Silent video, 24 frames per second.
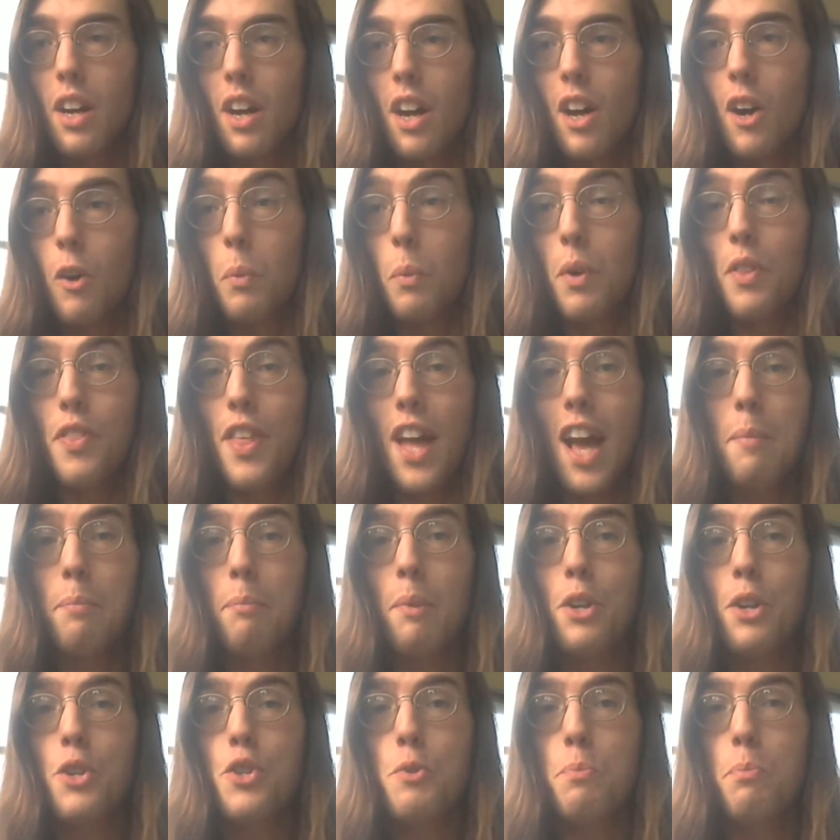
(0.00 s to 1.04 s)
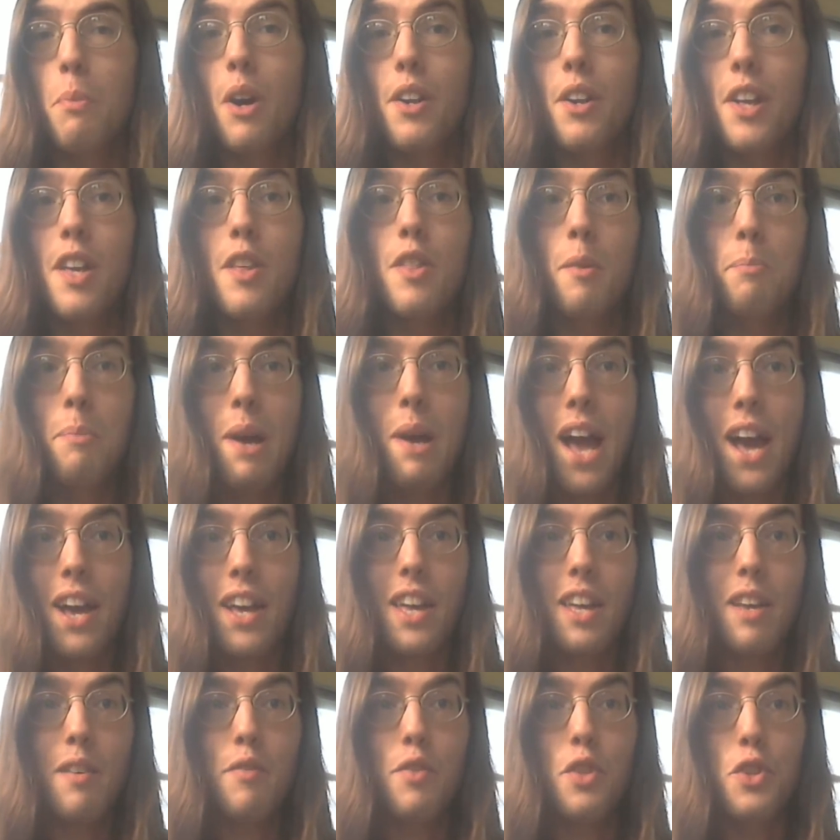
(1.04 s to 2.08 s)
uh, with that much money, the
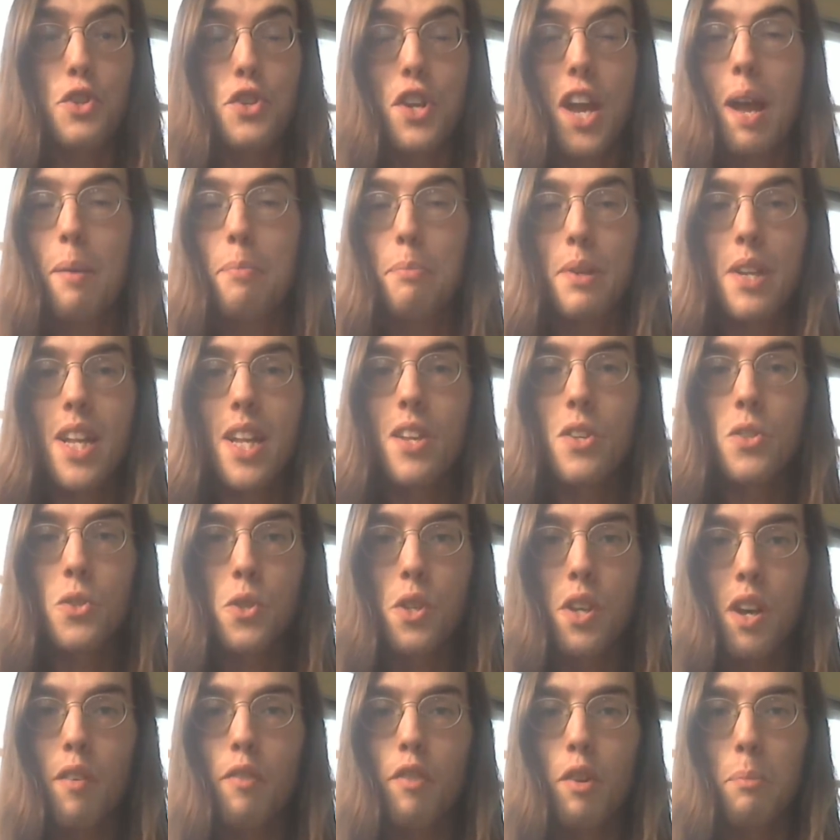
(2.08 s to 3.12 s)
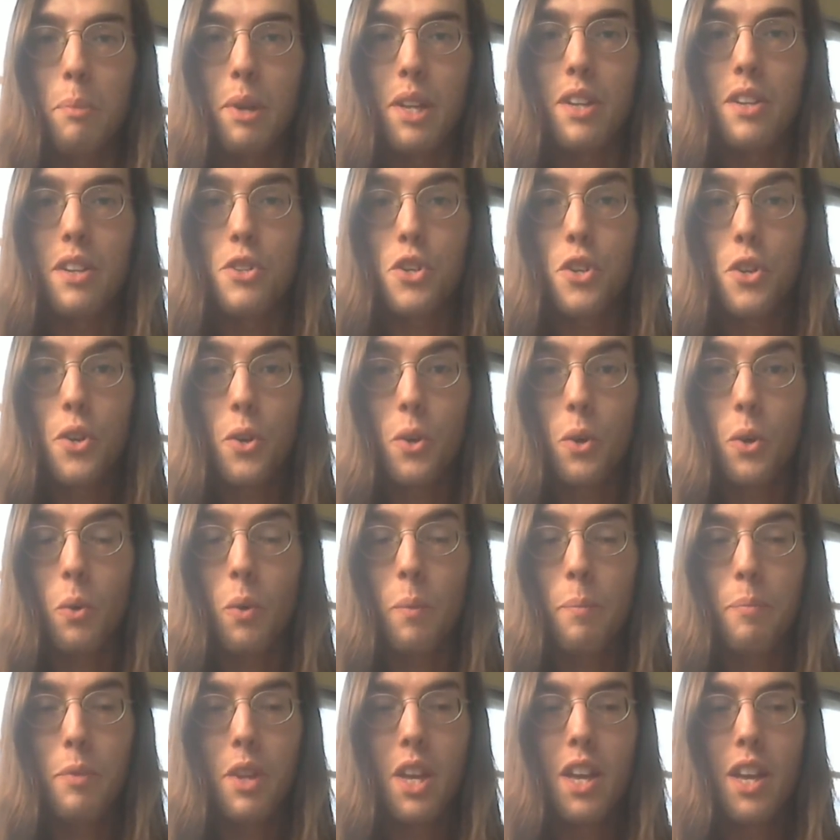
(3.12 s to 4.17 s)
backing of the Japanese government
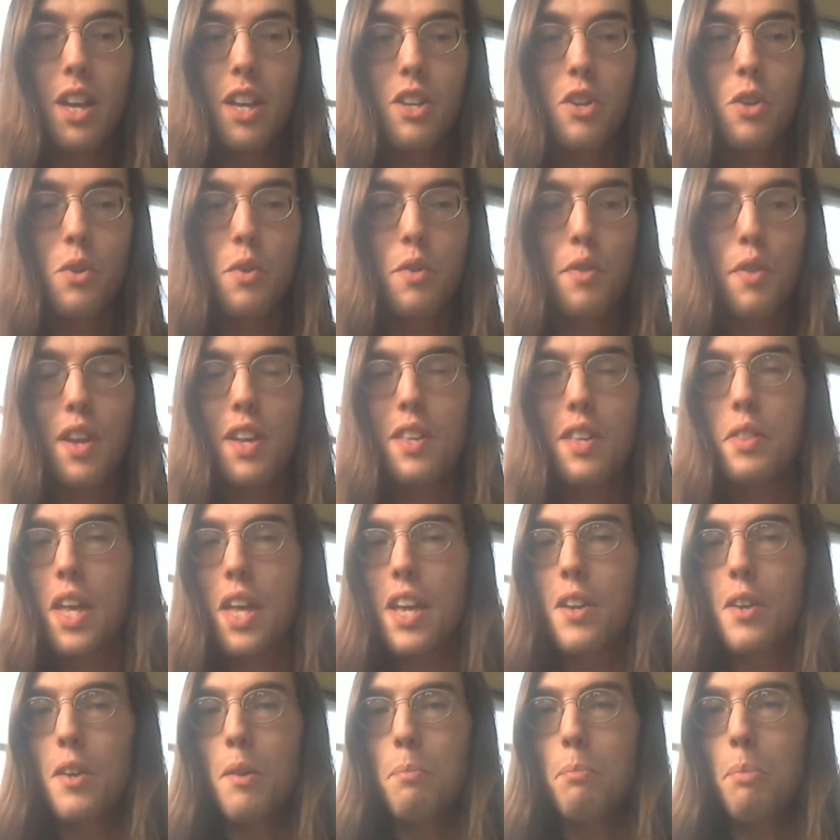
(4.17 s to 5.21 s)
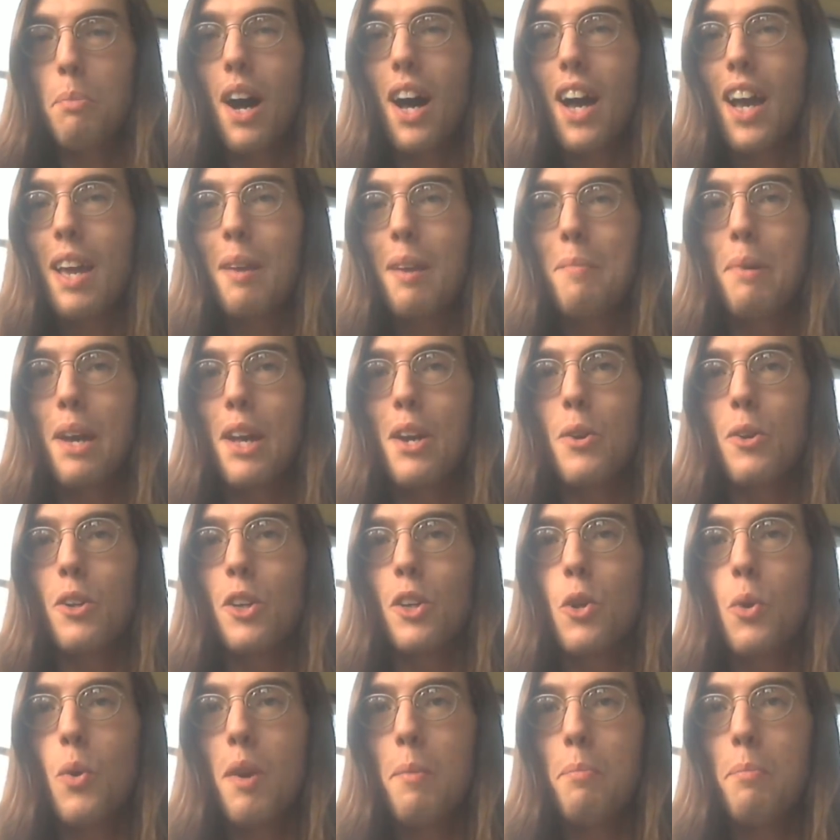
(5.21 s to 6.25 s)
too, you'd think they could buy better
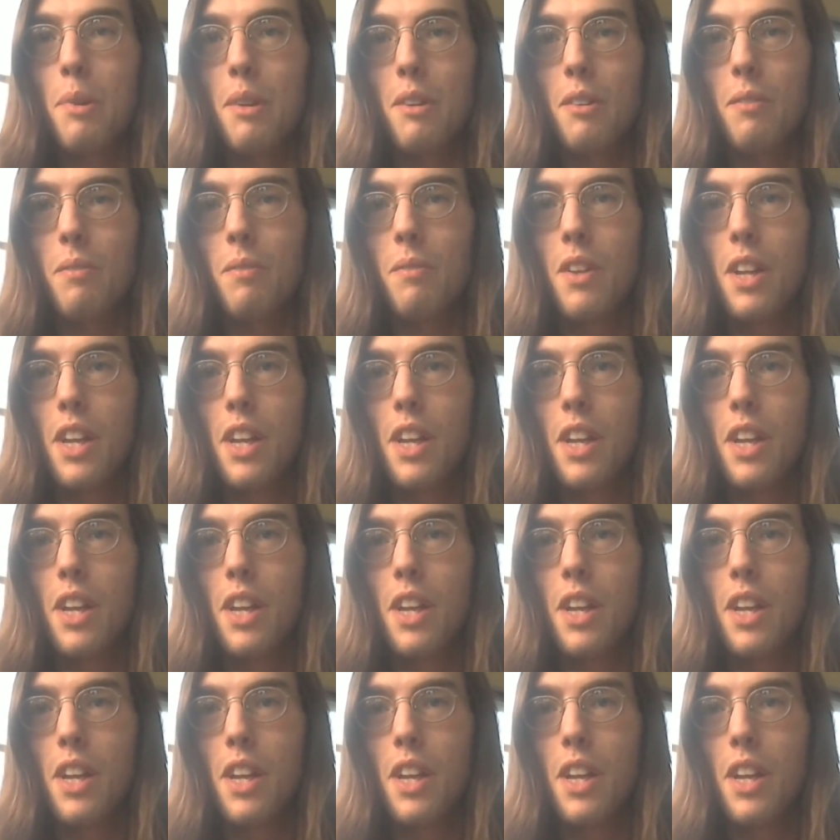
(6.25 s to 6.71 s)
equipment.